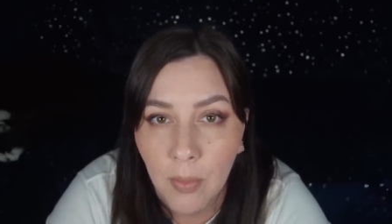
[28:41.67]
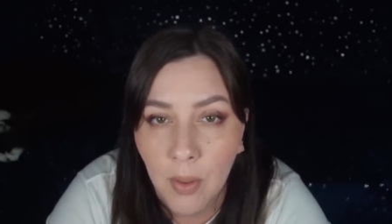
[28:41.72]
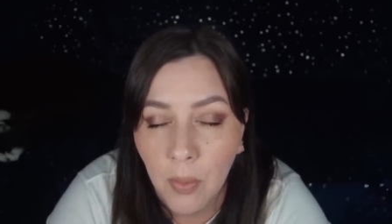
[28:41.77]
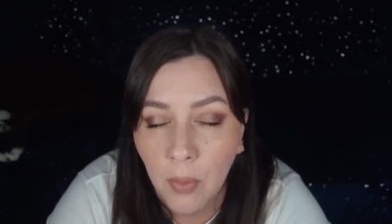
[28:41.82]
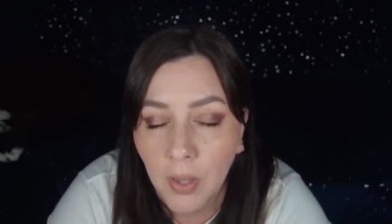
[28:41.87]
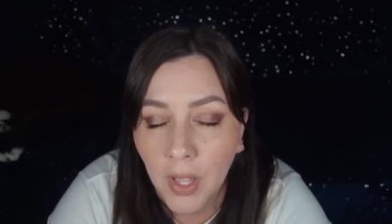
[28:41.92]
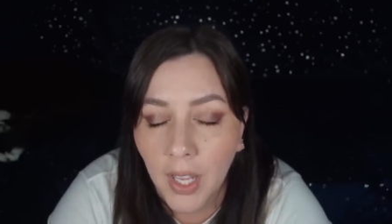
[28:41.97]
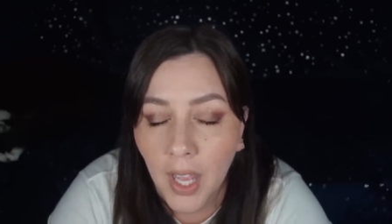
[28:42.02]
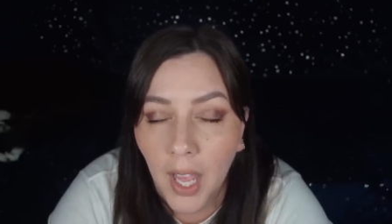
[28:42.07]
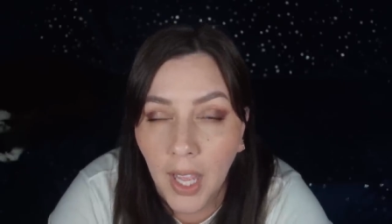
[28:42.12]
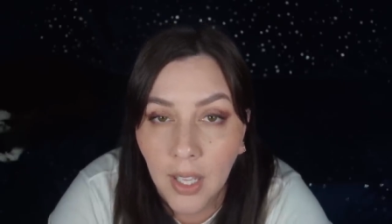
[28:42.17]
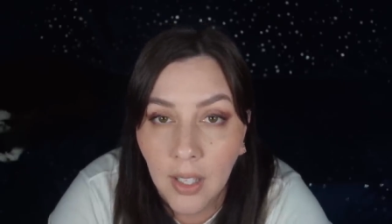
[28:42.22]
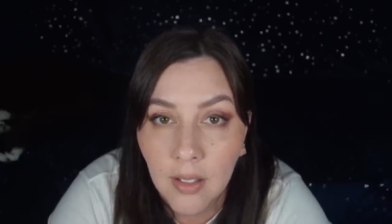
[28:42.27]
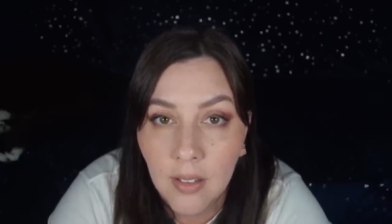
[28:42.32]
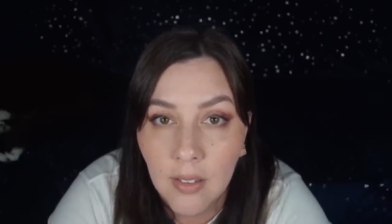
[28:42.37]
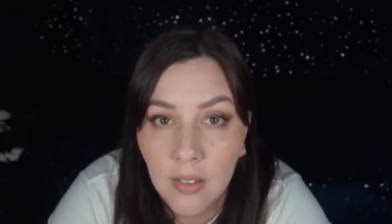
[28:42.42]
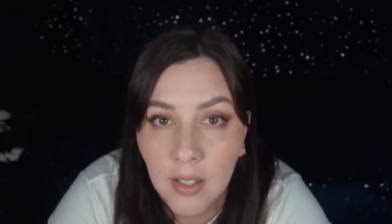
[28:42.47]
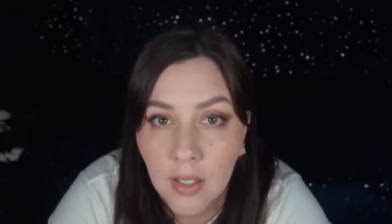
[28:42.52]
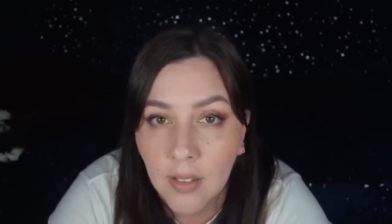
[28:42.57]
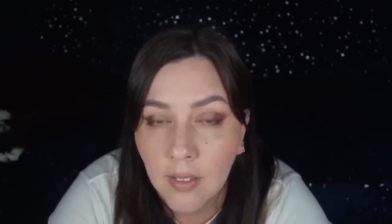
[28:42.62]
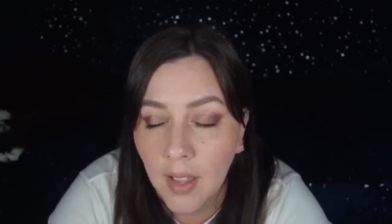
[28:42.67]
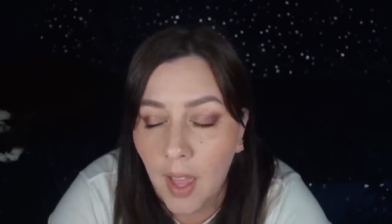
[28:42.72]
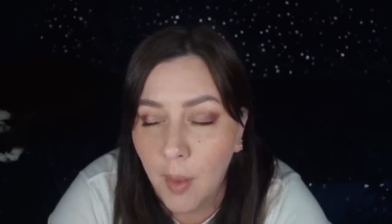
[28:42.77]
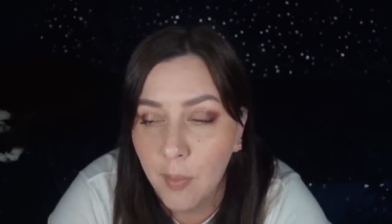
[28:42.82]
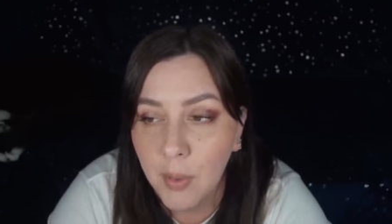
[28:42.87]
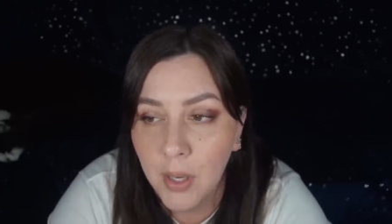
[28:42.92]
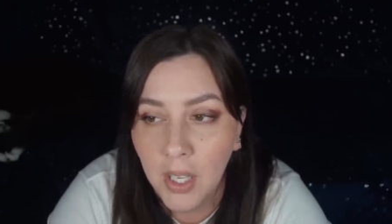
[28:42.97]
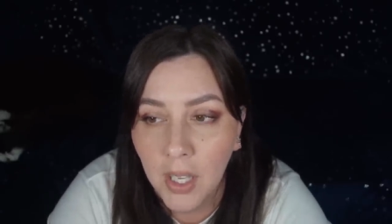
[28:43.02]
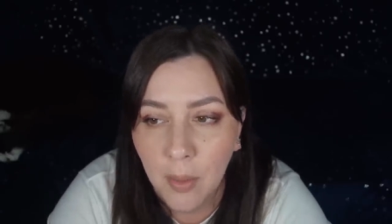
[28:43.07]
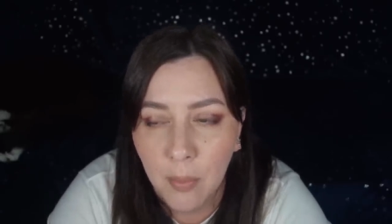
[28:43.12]
They were like, I could see this
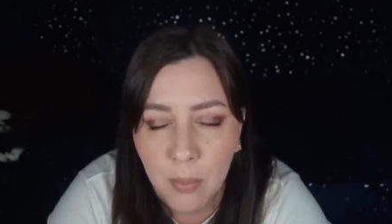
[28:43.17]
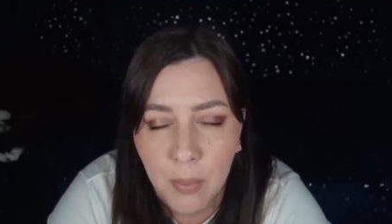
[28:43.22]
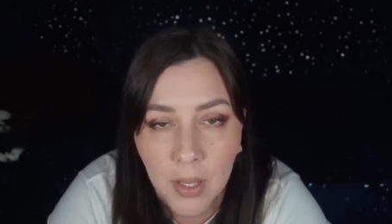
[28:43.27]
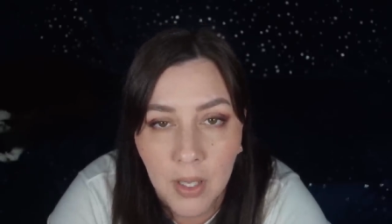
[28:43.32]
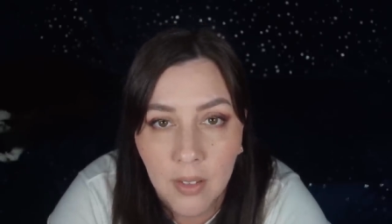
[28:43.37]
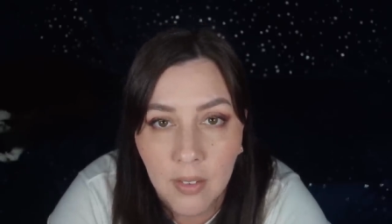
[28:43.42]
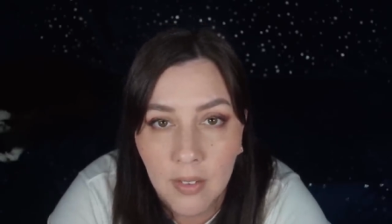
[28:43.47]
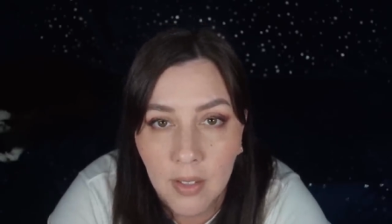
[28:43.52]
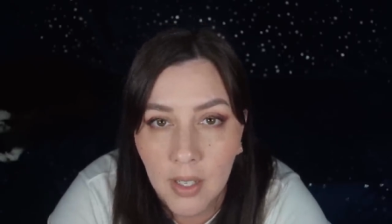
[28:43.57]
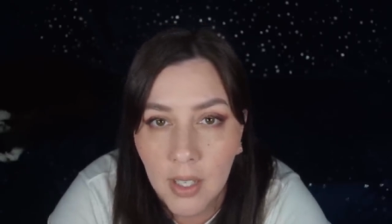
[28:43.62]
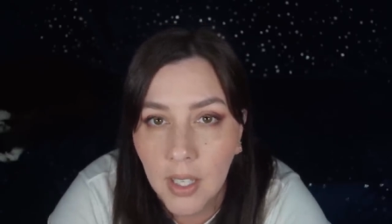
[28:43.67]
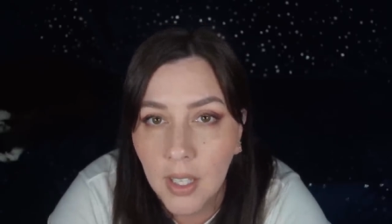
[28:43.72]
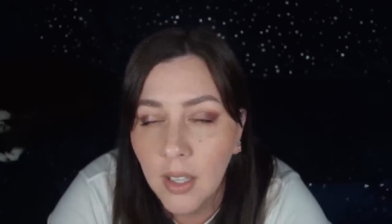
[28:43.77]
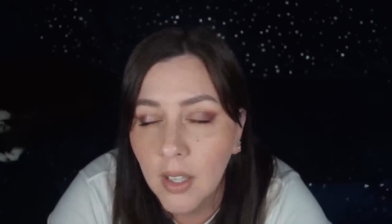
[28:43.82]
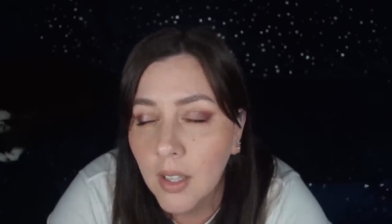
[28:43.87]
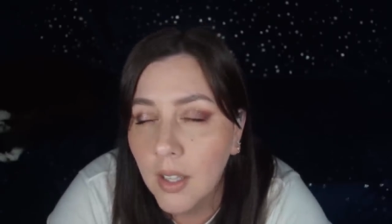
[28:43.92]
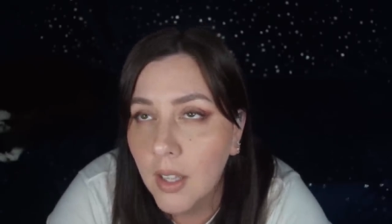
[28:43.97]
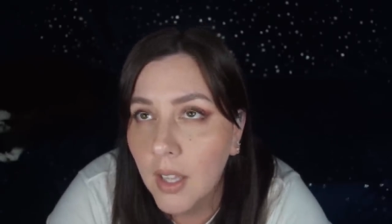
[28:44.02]
happening in a big city,